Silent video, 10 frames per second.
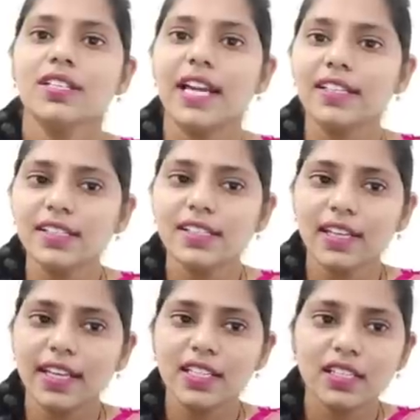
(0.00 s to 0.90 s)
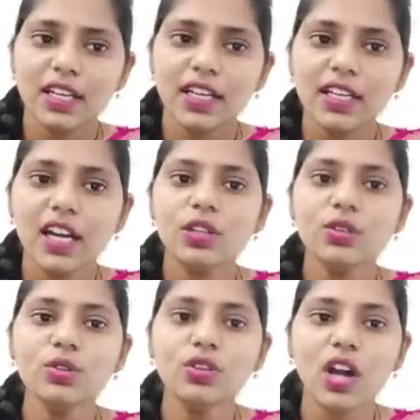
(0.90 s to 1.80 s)
title says india
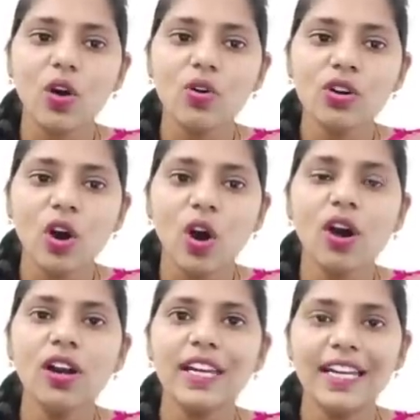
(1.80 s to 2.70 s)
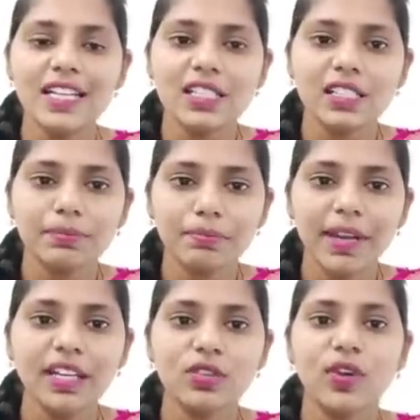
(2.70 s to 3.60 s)
to ground all its
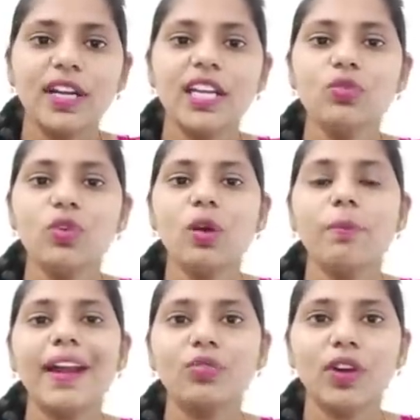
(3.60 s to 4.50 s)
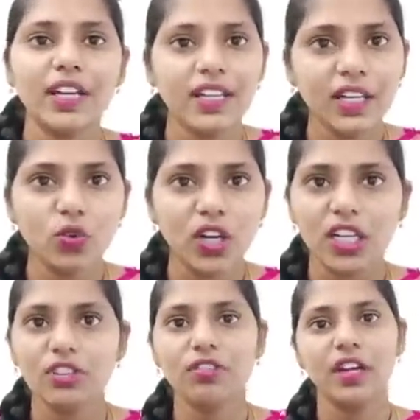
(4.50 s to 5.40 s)
MiG 21 by
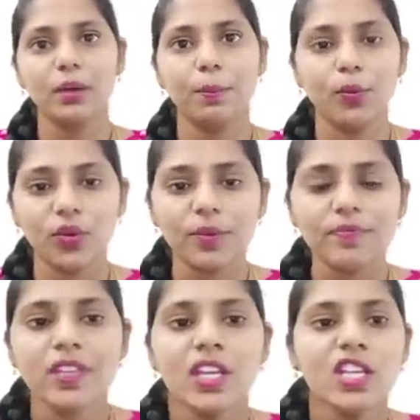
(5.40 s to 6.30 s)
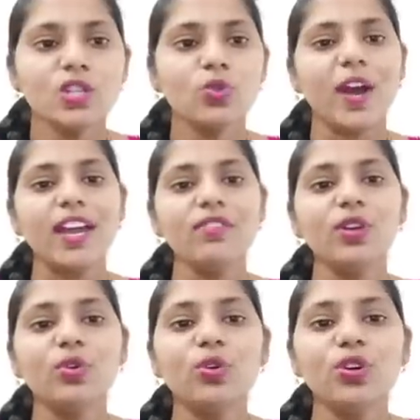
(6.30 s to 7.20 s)
2025 report so why we
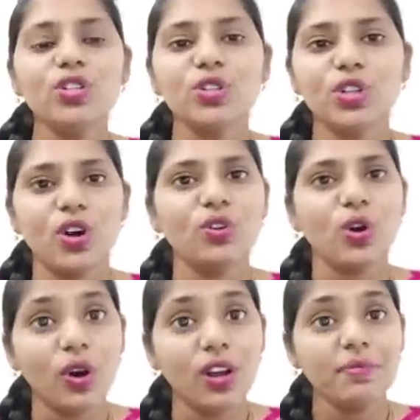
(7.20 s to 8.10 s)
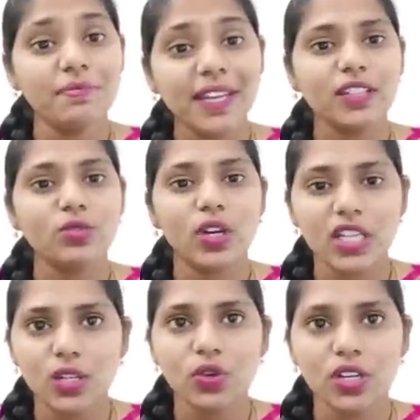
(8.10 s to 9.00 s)
are going to ground all
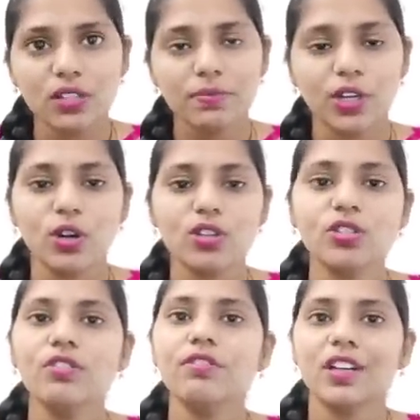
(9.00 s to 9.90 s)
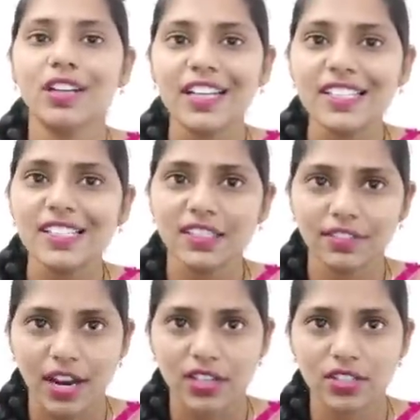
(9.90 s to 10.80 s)
MiG-21 because of
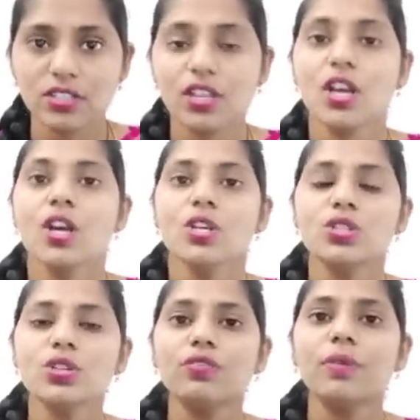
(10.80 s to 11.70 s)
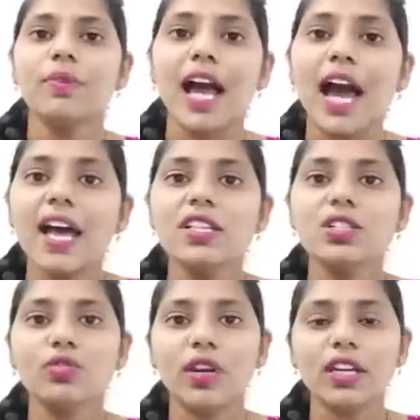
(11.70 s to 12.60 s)
recent crashes. So from
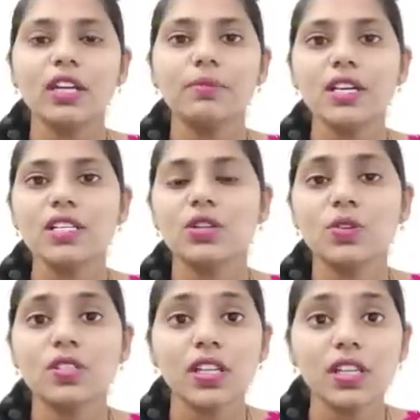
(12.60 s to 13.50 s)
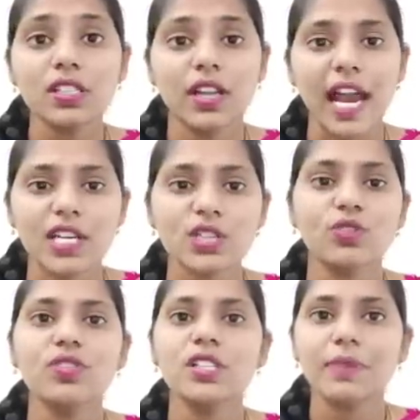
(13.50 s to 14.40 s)
last 20 months, there were 6 crashes
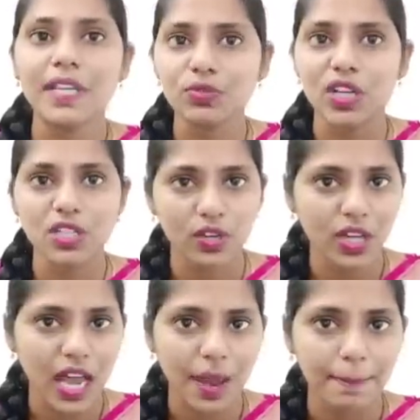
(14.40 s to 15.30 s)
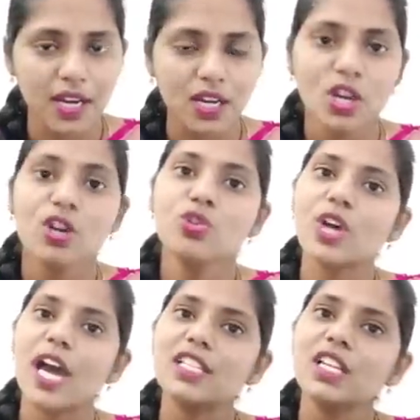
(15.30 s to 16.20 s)
of this MiG-21 happened.
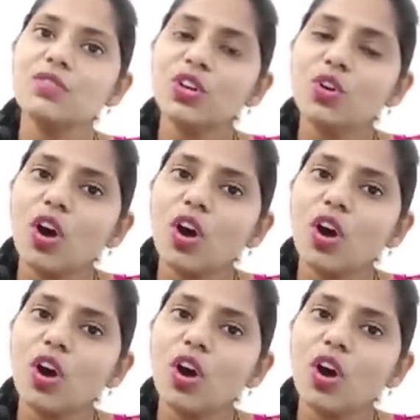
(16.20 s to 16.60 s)
So actually we